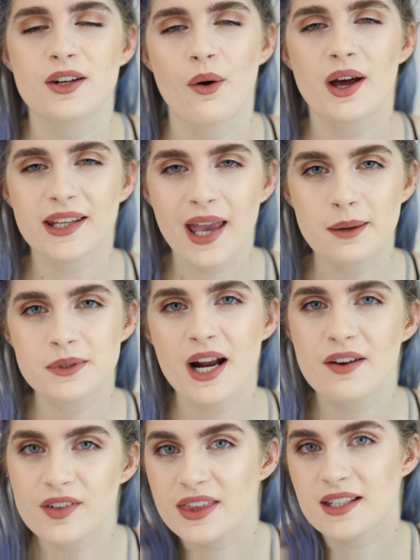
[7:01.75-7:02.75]
on camera
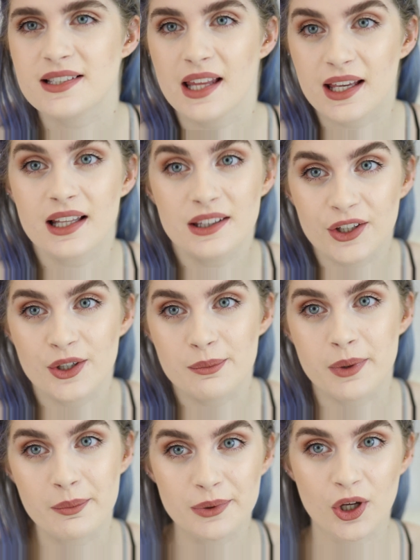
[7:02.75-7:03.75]
everything's a little
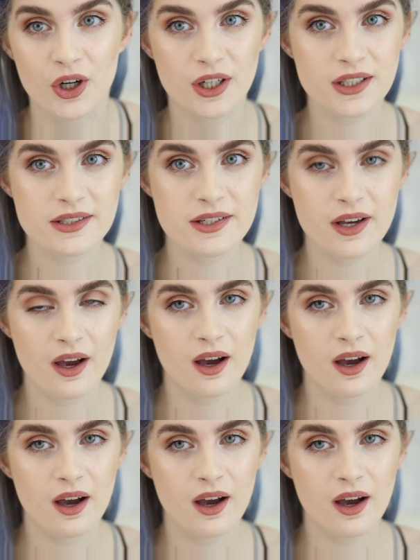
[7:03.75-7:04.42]
bit blurred.